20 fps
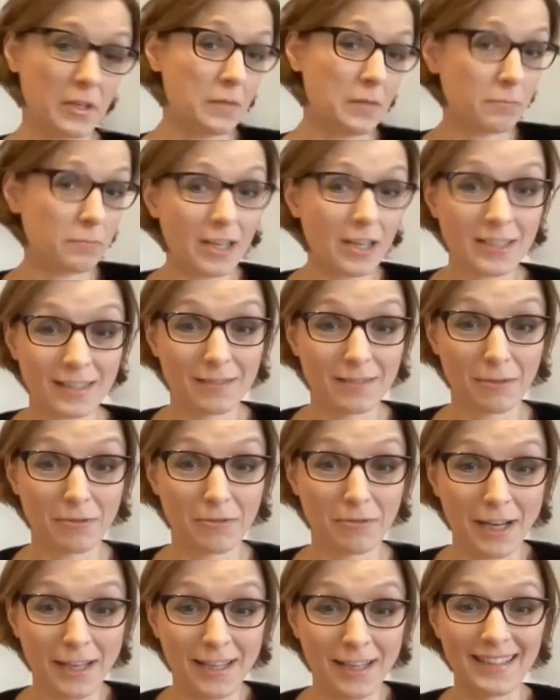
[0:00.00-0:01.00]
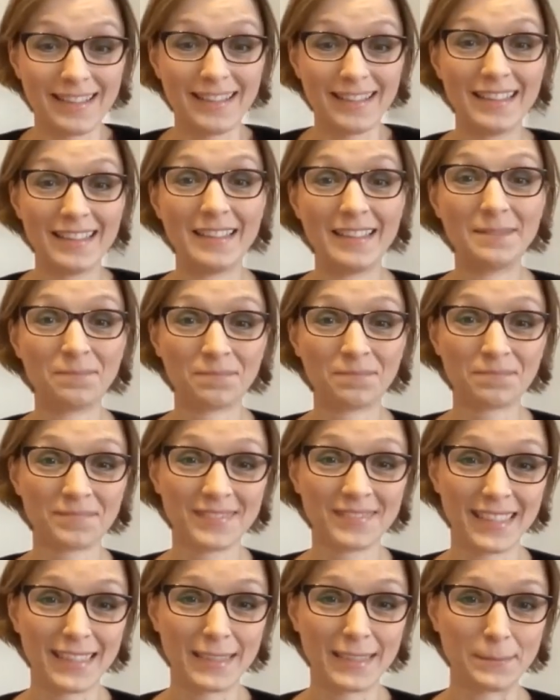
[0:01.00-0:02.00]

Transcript: the present already. Yeah.